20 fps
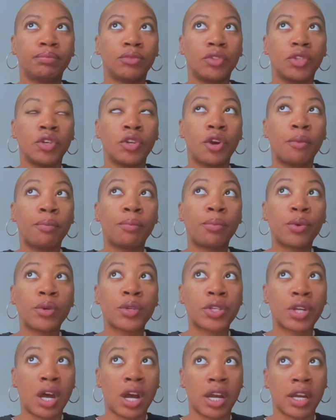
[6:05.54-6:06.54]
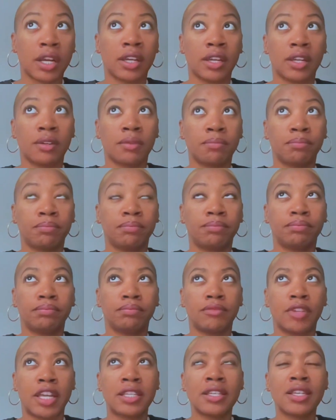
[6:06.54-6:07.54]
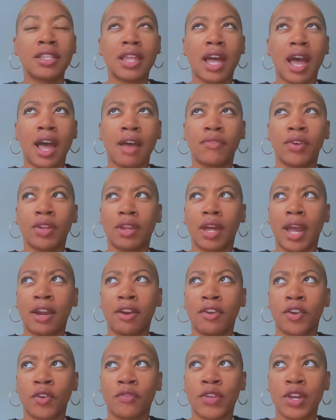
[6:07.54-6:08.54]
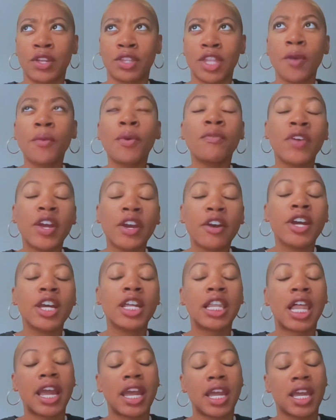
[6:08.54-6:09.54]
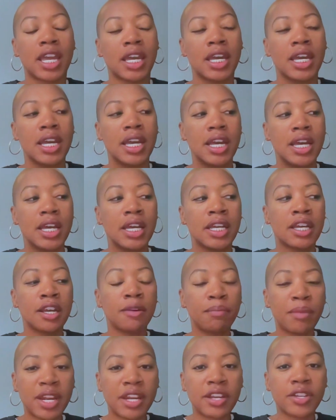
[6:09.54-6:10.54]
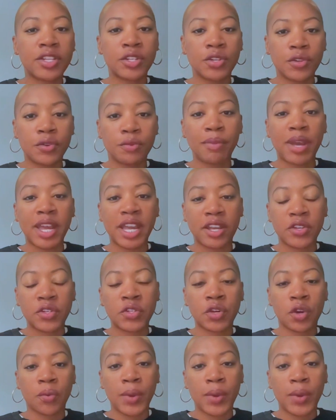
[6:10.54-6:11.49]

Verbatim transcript: you know bulldog isn't that I feel like I don't know if that they were very like committed to making sure